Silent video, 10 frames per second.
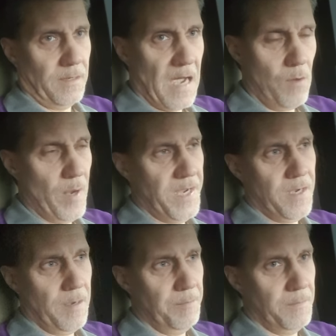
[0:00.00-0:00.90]
I wake
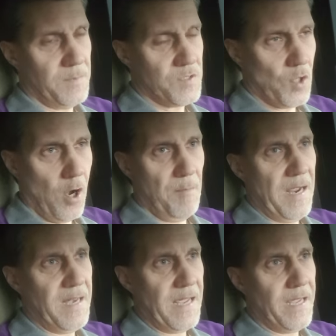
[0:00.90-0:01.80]
up, start
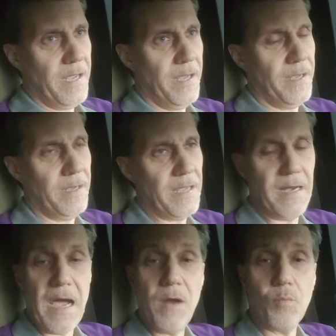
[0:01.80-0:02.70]
my day,
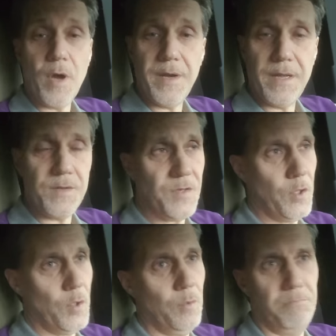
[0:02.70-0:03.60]
and I run
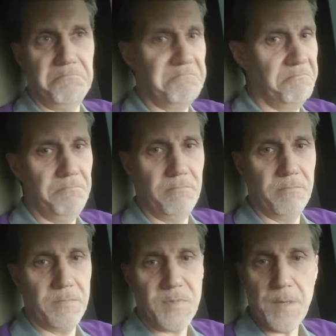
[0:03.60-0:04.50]
into
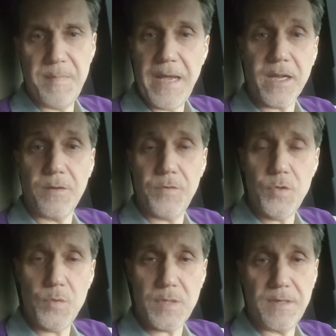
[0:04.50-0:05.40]
some negative
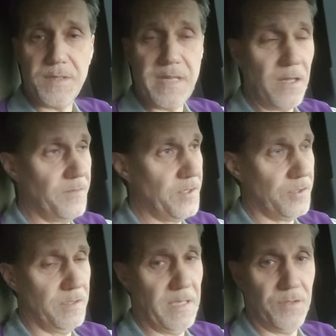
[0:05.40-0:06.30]
news on the
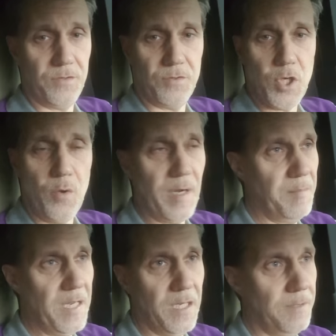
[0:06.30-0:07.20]
television that's showing
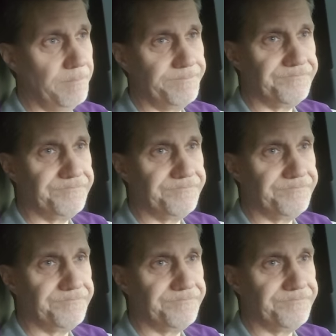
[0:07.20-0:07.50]
me